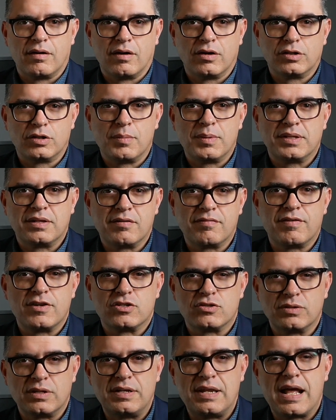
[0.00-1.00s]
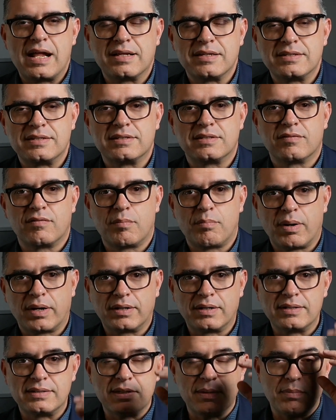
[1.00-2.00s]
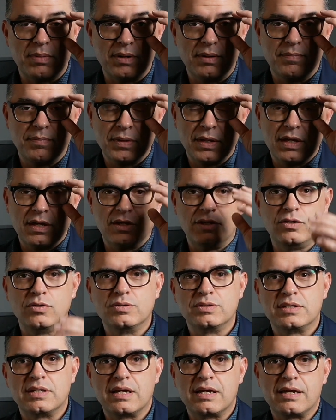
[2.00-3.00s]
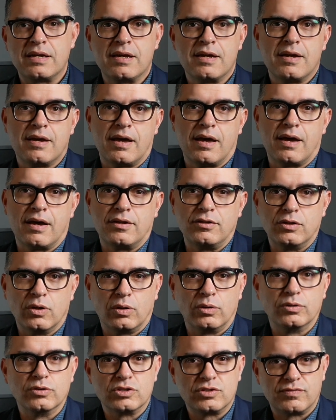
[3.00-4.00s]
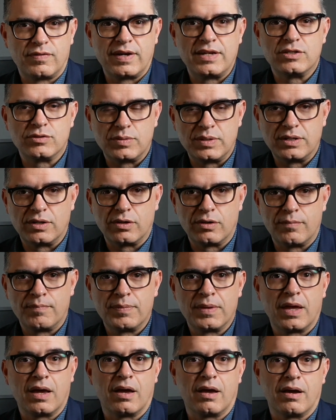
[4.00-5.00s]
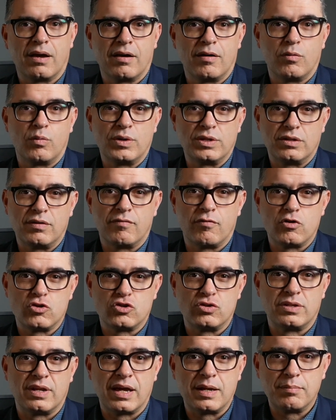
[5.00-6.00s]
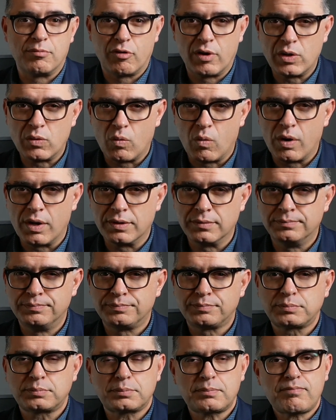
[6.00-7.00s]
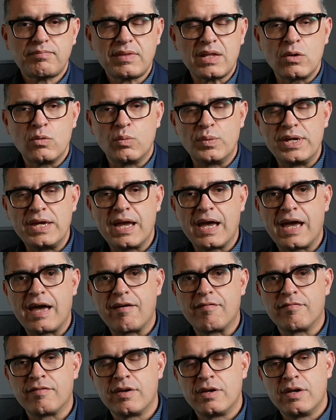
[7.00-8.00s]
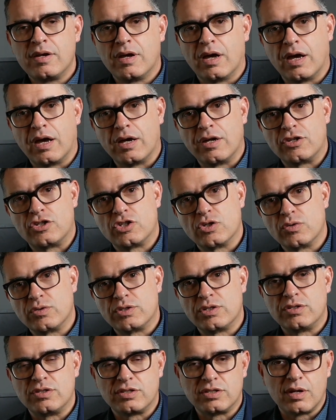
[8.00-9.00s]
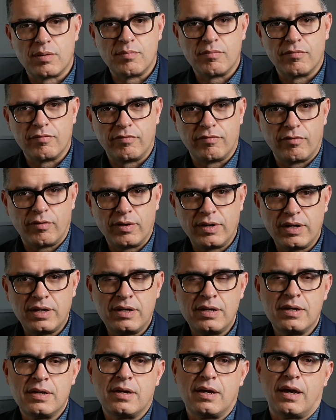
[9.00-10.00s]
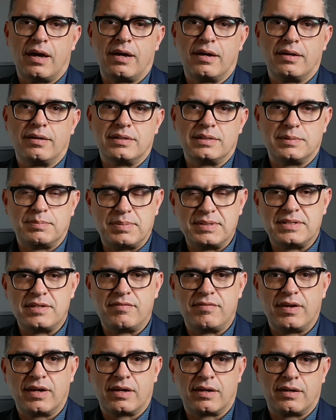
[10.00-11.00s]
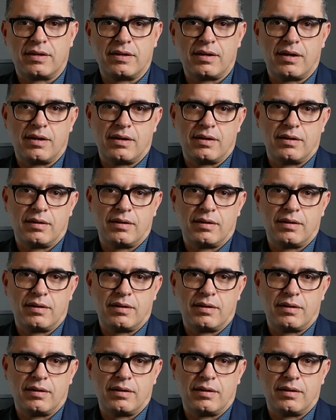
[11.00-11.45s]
automatic facial analysis of a participant using Noldus FaceReader with the version 9.1. We have chosen some very specific